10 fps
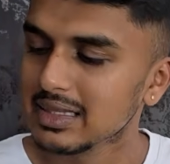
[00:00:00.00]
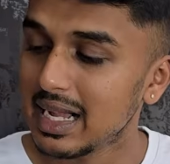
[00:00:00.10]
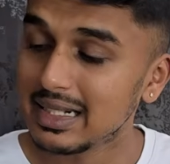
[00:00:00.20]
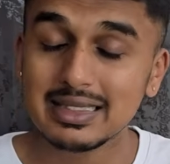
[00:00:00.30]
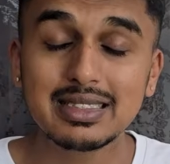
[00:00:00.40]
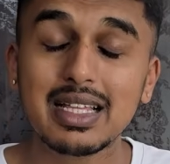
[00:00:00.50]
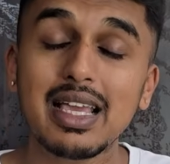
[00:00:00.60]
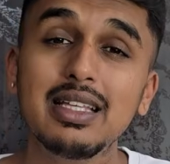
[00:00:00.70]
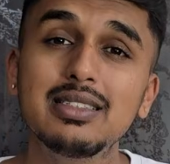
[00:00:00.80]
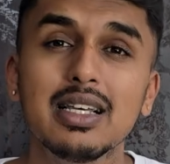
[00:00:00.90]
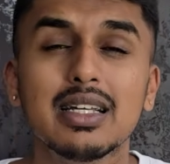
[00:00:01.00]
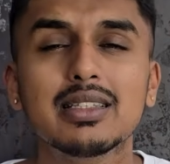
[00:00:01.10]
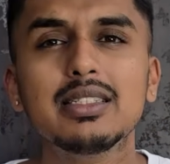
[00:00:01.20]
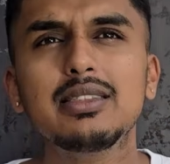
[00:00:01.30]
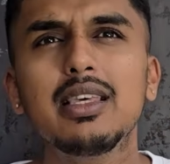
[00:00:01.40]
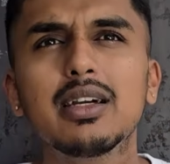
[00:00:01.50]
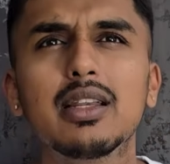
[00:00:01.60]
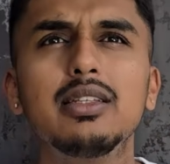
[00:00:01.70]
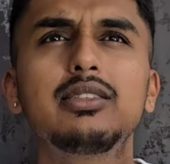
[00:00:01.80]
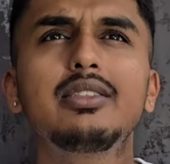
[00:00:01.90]
That is nice. This
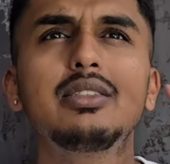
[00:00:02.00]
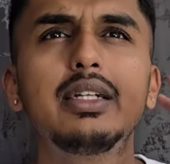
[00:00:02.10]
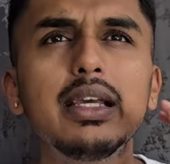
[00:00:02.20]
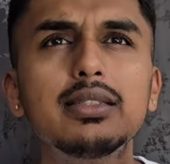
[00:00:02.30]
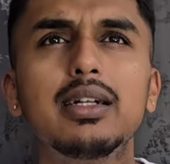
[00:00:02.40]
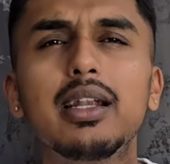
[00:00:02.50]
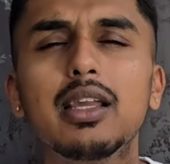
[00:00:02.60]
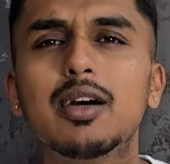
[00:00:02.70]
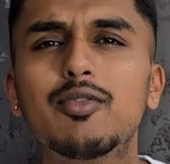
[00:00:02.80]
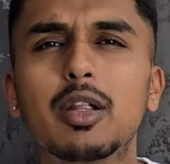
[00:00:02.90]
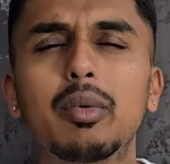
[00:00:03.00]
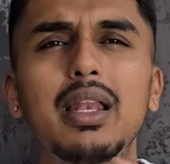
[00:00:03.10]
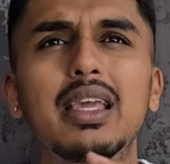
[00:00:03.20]
sneaker is decently comfortable.